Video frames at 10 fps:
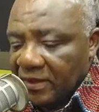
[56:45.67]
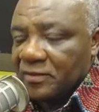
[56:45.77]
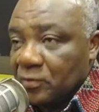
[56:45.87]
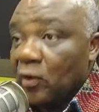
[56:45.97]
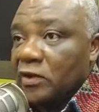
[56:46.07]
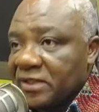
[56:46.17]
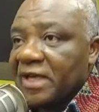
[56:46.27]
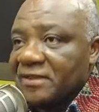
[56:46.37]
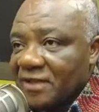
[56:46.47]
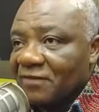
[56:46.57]
small
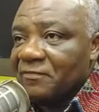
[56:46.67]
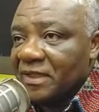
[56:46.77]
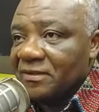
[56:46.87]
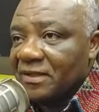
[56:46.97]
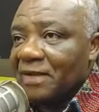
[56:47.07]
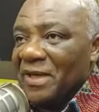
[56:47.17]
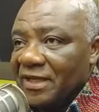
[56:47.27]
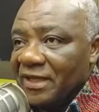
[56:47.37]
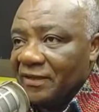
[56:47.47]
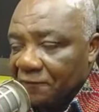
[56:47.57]
size government, I
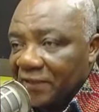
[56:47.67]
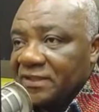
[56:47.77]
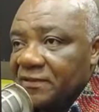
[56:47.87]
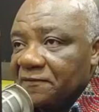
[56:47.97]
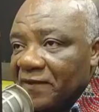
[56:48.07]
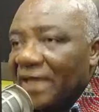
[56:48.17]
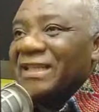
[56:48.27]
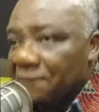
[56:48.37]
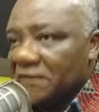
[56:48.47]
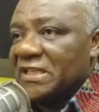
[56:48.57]
be effective and
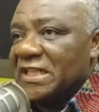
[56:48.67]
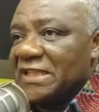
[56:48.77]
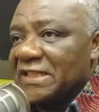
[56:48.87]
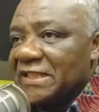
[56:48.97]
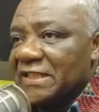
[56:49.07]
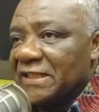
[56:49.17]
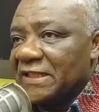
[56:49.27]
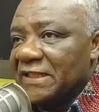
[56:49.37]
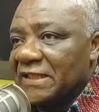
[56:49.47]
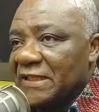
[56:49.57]
efficient.
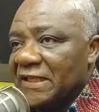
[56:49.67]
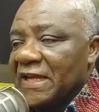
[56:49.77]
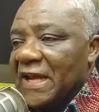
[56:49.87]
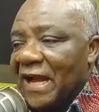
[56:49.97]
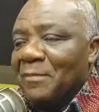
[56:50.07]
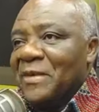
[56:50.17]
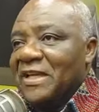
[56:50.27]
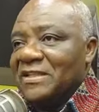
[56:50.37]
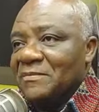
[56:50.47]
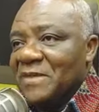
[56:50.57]
I'm
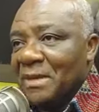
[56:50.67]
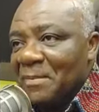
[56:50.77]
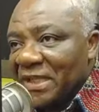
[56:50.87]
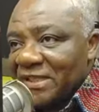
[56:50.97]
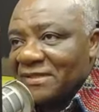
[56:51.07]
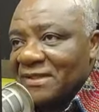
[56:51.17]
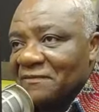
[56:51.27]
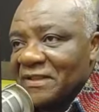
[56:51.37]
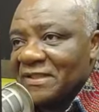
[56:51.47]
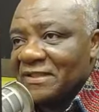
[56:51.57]
making
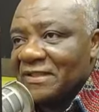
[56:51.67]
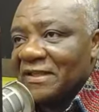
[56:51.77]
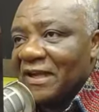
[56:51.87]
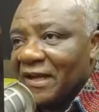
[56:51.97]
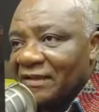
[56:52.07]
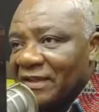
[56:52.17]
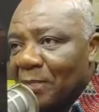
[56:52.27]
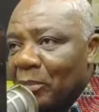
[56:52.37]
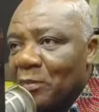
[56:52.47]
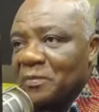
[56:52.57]
savings near
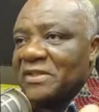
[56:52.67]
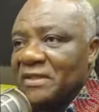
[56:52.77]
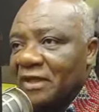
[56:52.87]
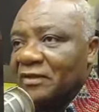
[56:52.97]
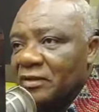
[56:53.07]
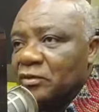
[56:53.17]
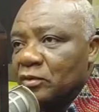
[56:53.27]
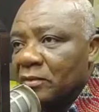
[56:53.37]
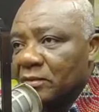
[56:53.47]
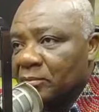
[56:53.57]
pumping scanner
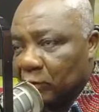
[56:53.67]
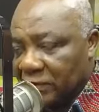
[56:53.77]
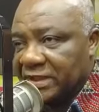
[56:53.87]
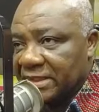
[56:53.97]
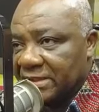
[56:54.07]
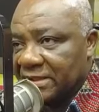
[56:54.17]
into projects.